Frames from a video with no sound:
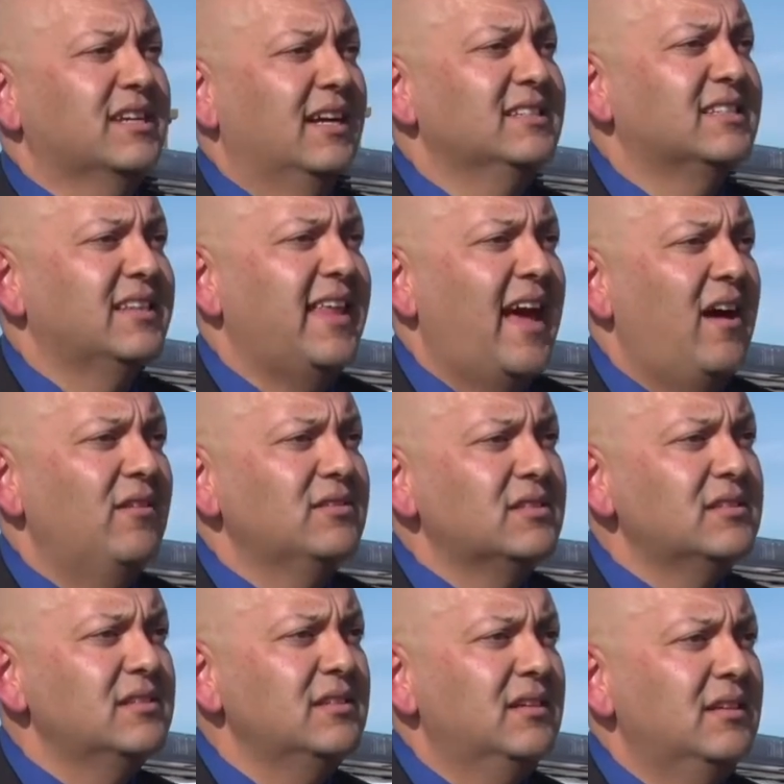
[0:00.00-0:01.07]
guns in the
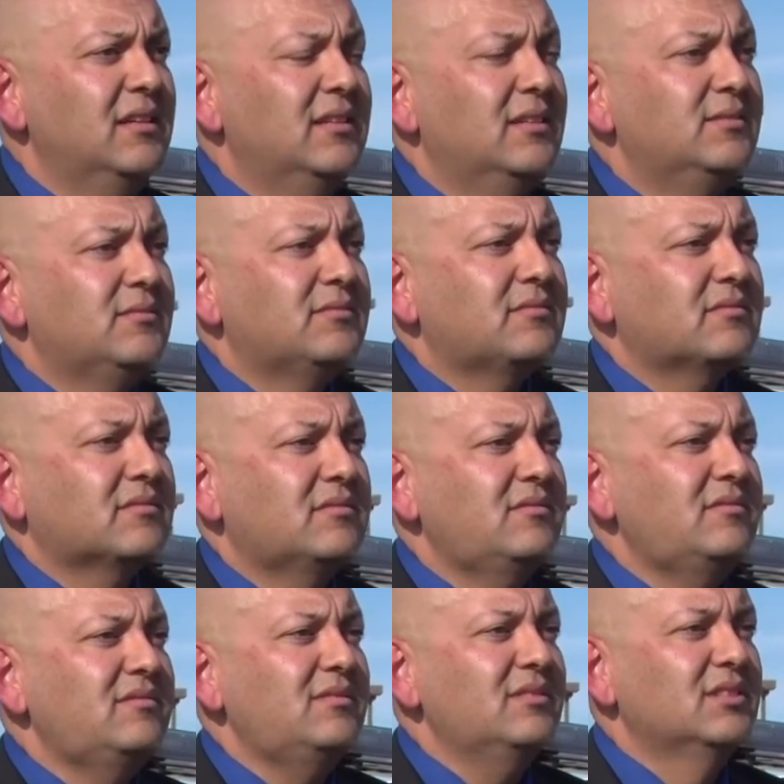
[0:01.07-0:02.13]
house.
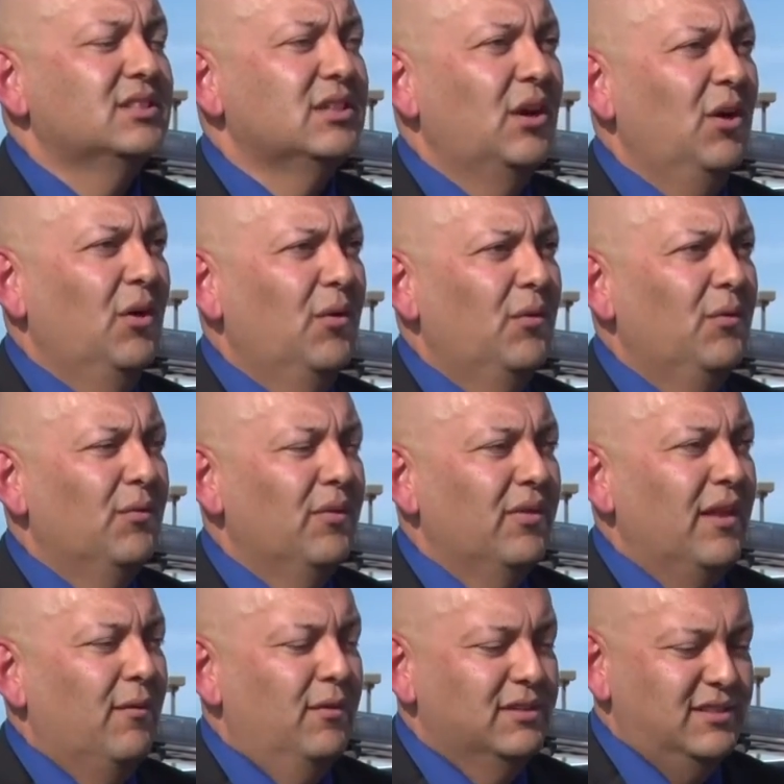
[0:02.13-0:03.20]
So
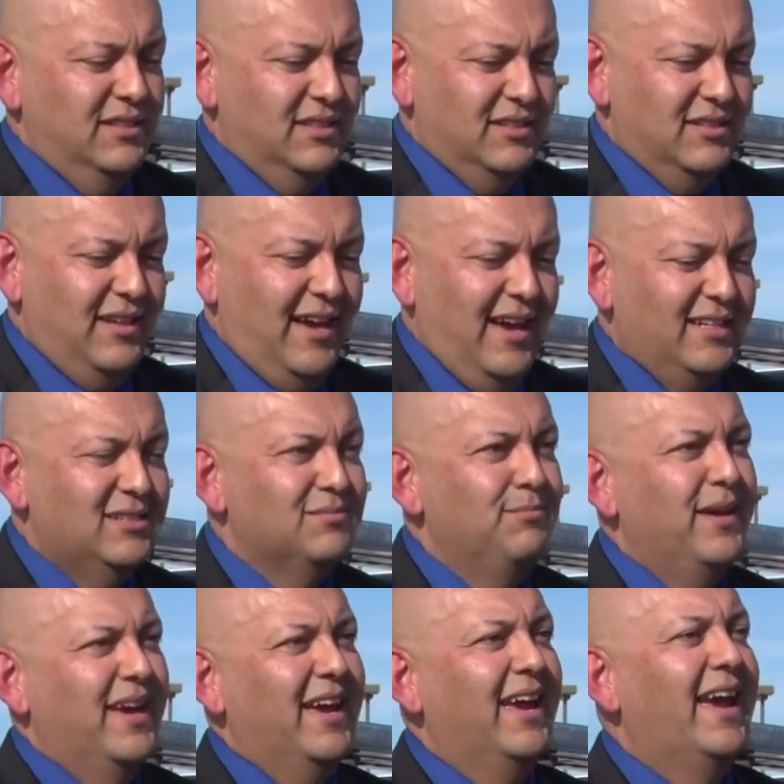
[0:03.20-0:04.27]
there was this nice
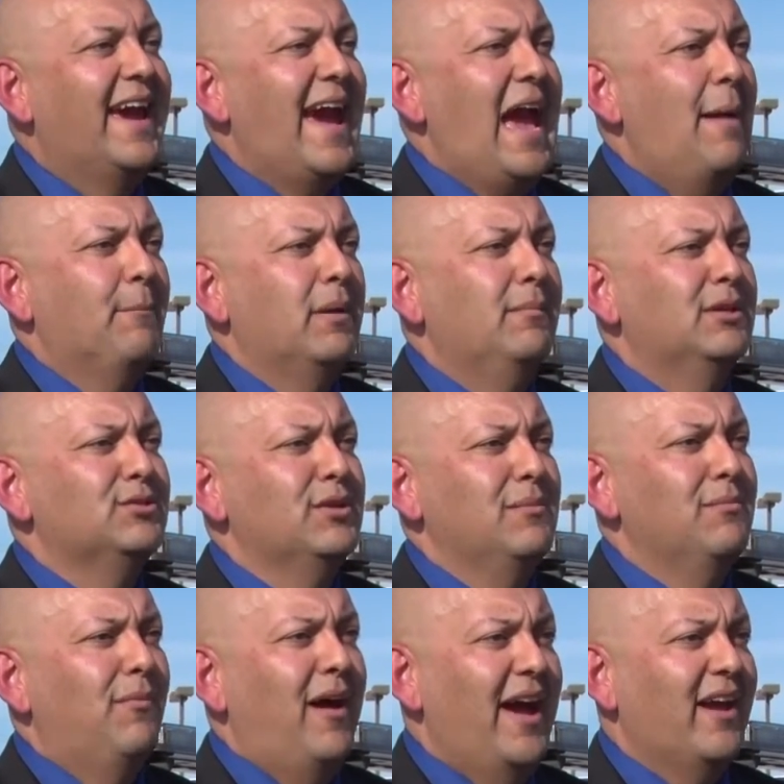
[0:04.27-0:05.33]
big gap in
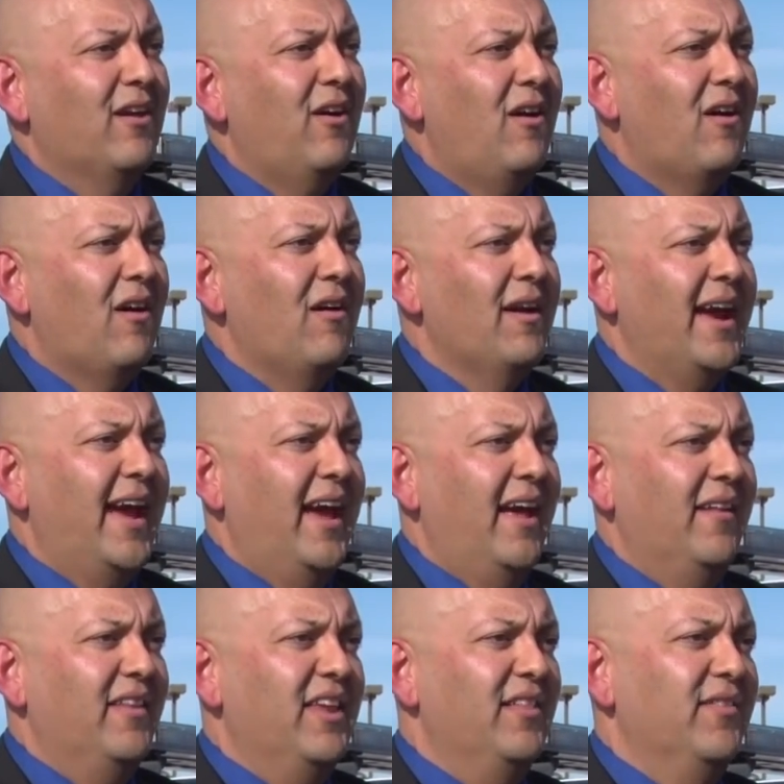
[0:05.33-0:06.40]
between my car
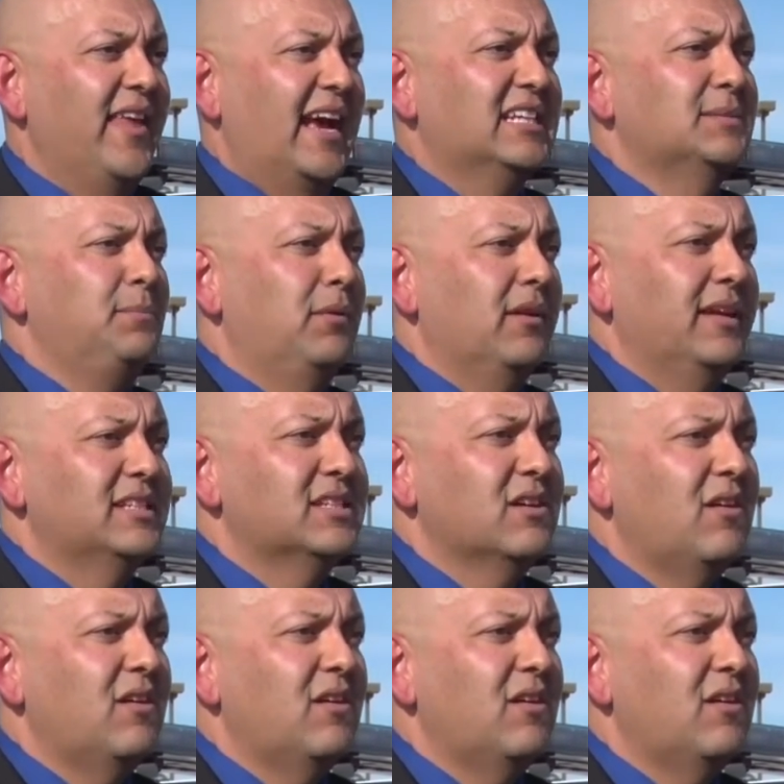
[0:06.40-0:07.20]
and the next police